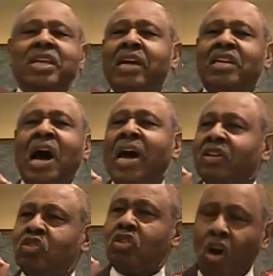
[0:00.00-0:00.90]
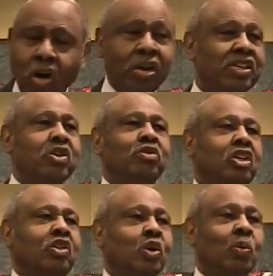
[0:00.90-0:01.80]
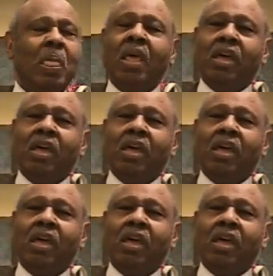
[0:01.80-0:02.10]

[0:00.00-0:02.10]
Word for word: that God is calling you to do.